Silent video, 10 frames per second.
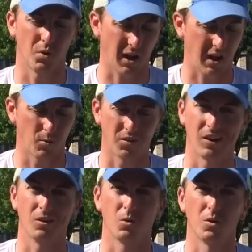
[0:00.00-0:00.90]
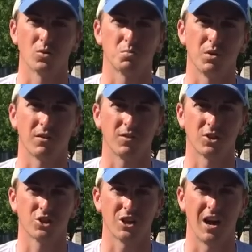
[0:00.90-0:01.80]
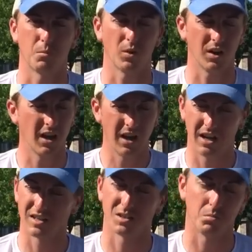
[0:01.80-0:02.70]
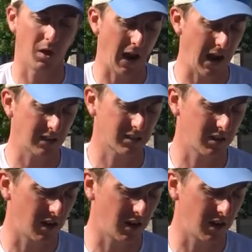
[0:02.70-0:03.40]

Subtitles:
but hey, when those big fish chomp it, it's a blast.